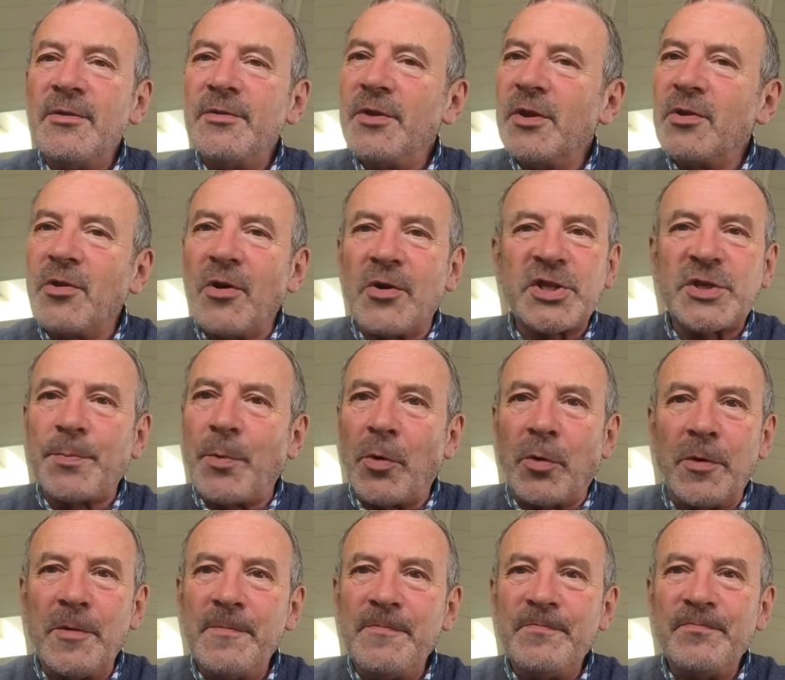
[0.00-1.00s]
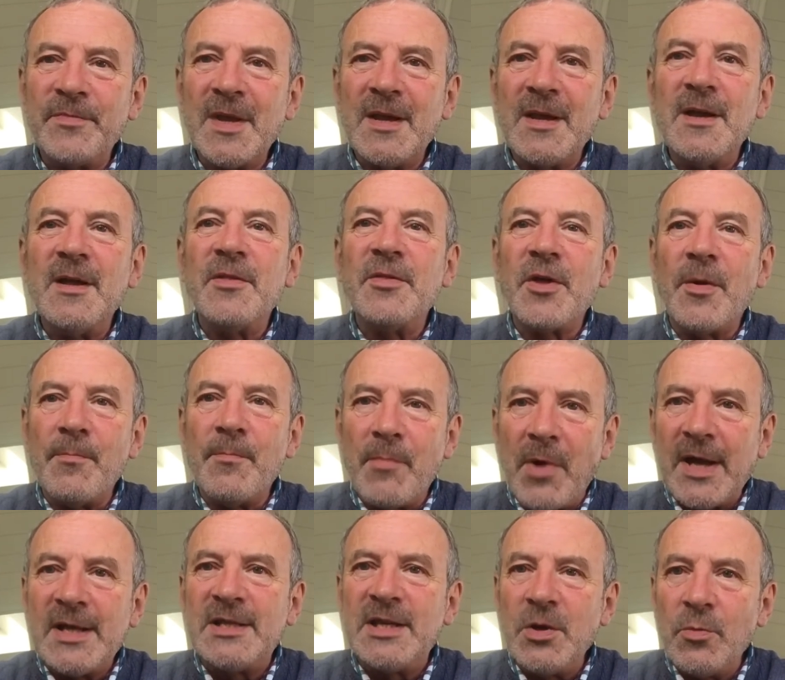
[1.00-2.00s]
the gospel, the
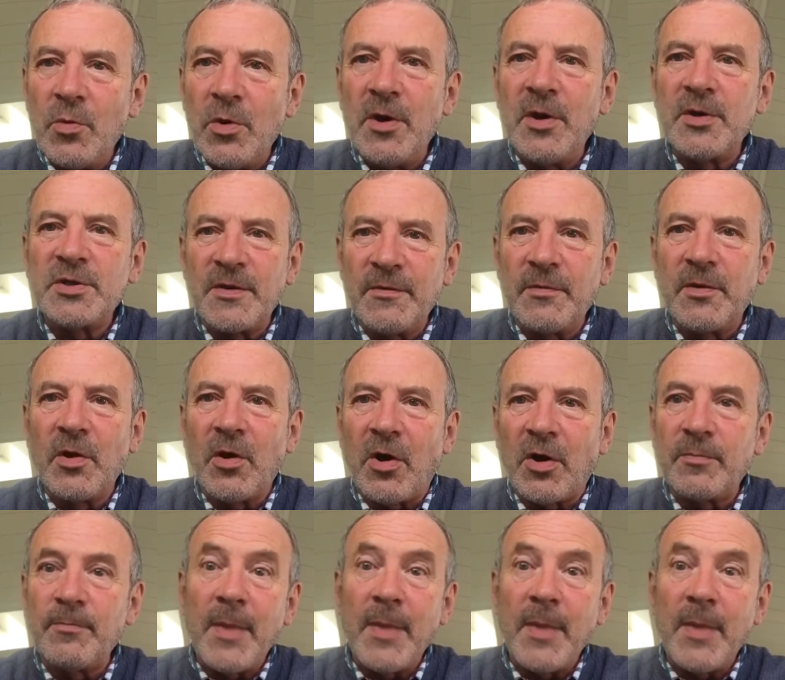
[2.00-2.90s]
mighty works of God.